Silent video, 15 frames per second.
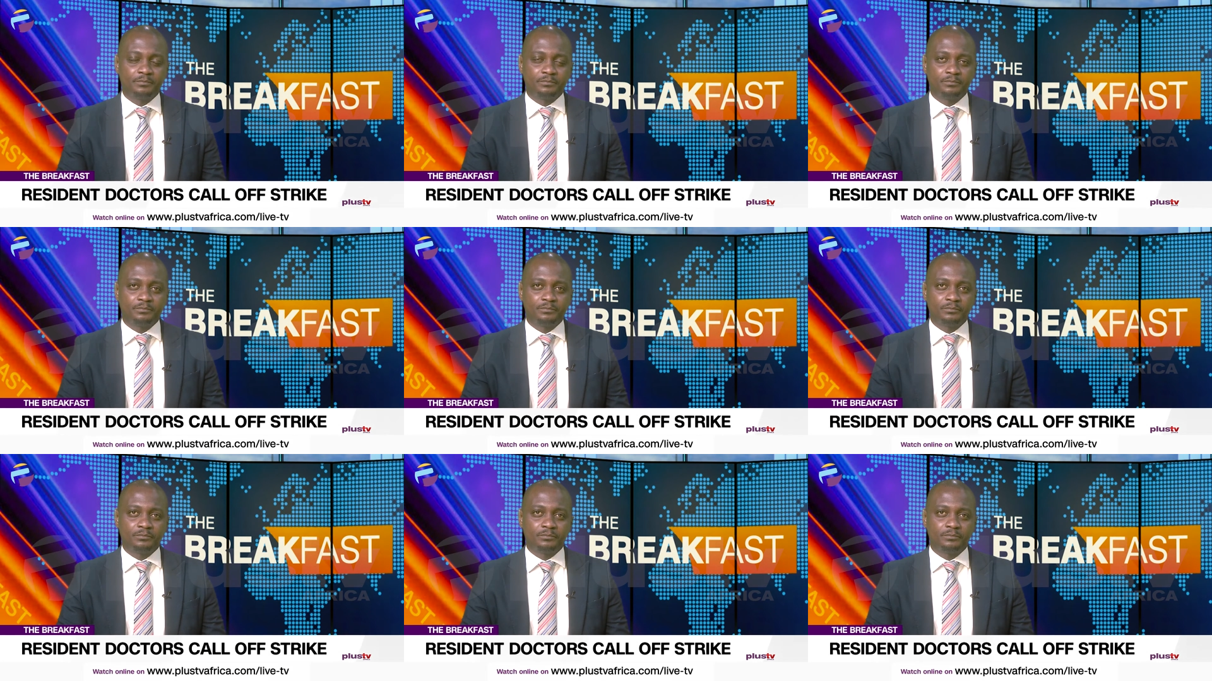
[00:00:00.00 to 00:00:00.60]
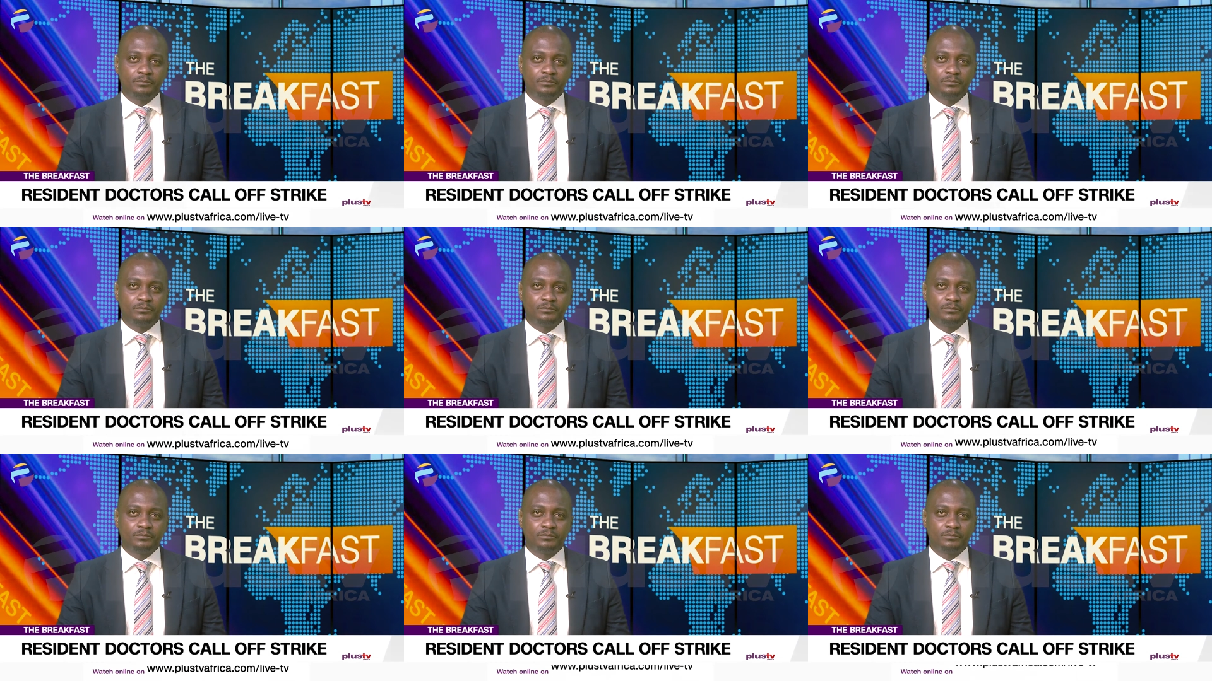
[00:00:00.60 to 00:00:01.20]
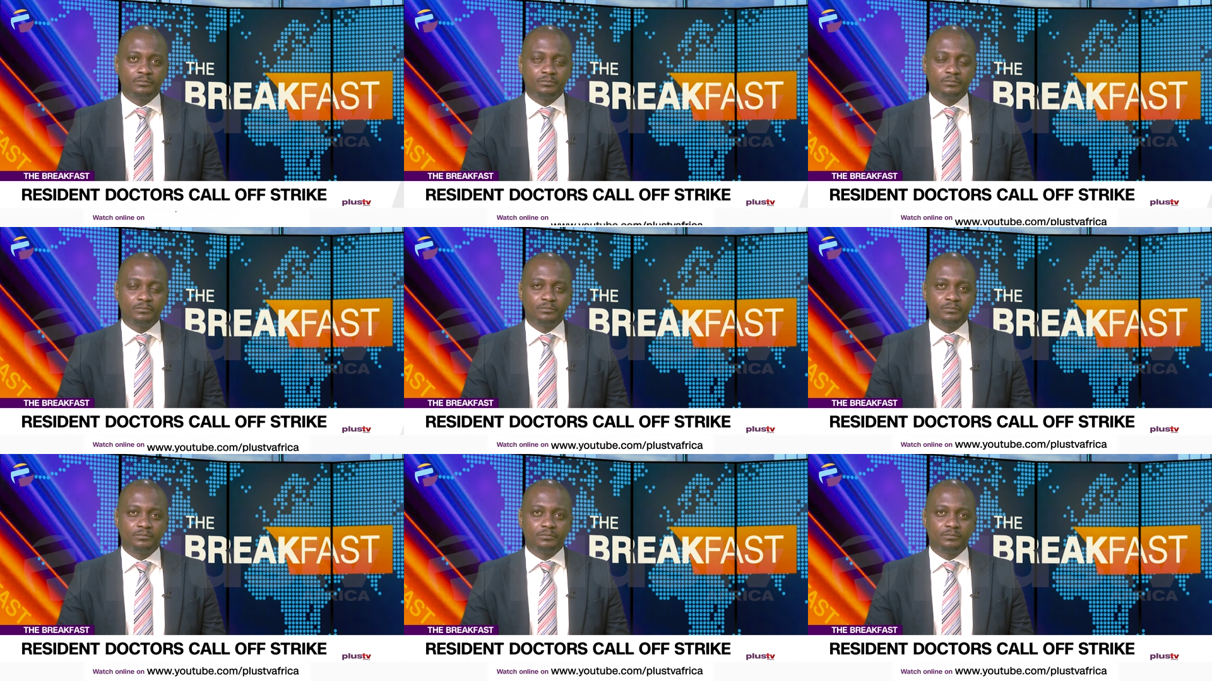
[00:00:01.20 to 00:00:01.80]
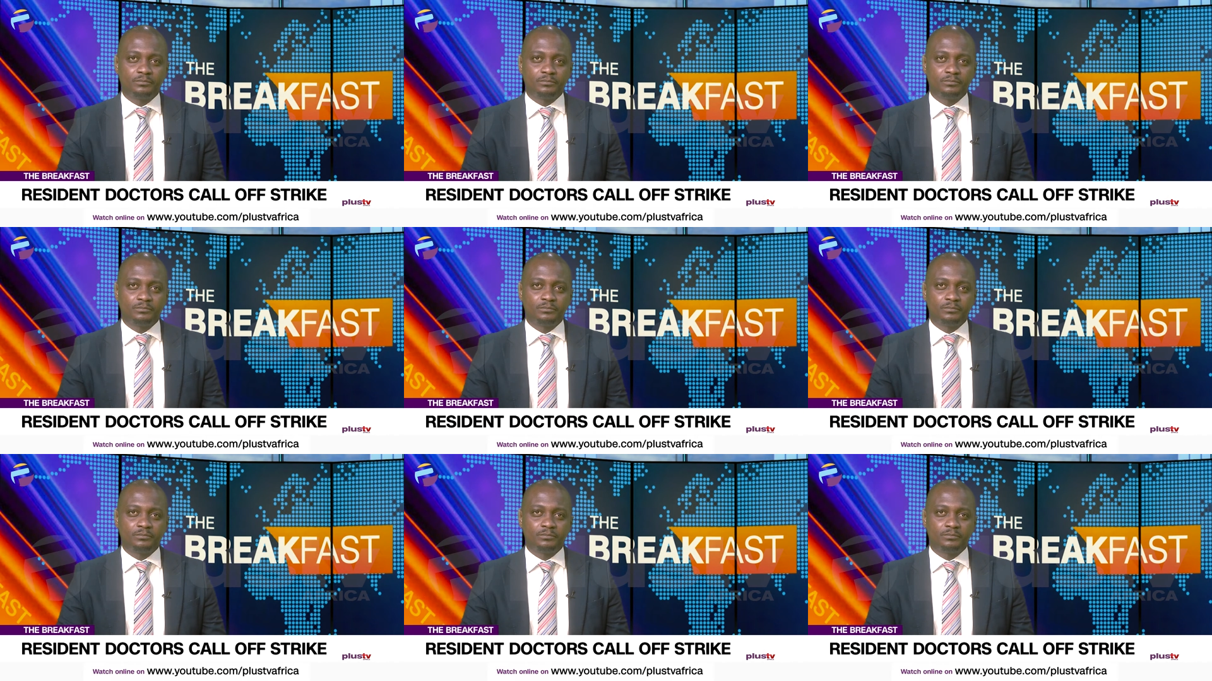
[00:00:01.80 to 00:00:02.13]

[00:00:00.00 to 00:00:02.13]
Nobody speaks.